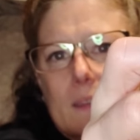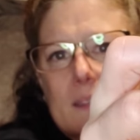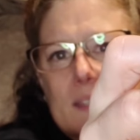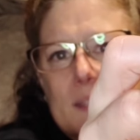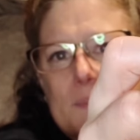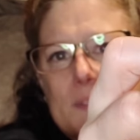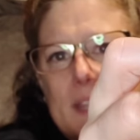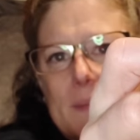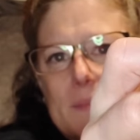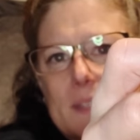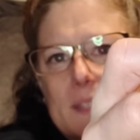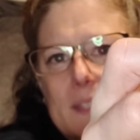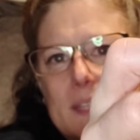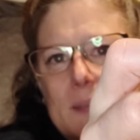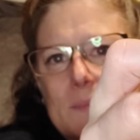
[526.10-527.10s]
Sometimes
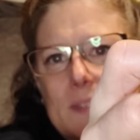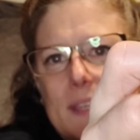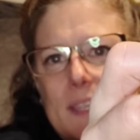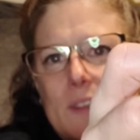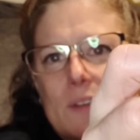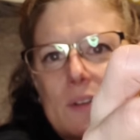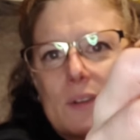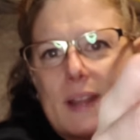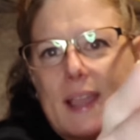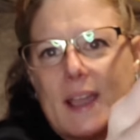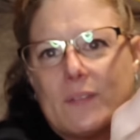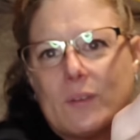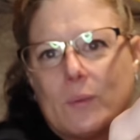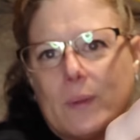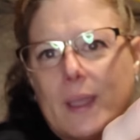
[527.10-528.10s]
it seems like you don't
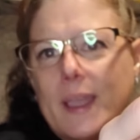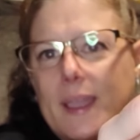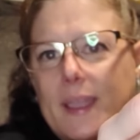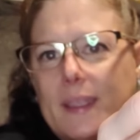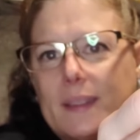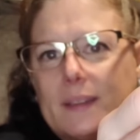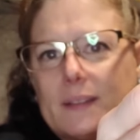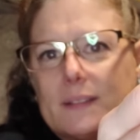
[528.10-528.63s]
have a way.